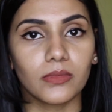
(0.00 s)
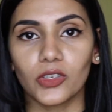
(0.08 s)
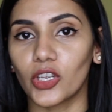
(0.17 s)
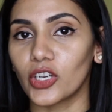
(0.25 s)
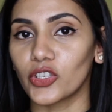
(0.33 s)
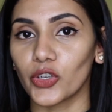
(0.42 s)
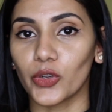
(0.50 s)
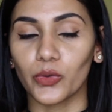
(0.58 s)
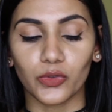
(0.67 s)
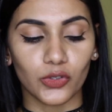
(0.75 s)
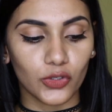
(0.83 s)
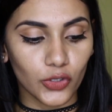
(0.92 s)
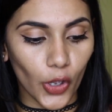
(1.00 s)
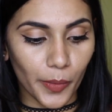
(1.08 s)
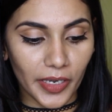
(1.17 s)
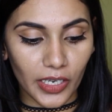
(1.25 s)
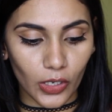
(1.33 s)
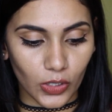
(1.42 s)
You can do so
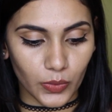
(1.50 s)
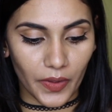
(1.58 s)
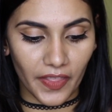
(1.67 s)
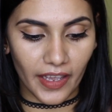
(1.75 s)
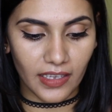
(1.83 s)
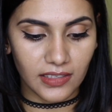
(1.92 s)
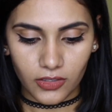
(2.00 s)
many looks with this.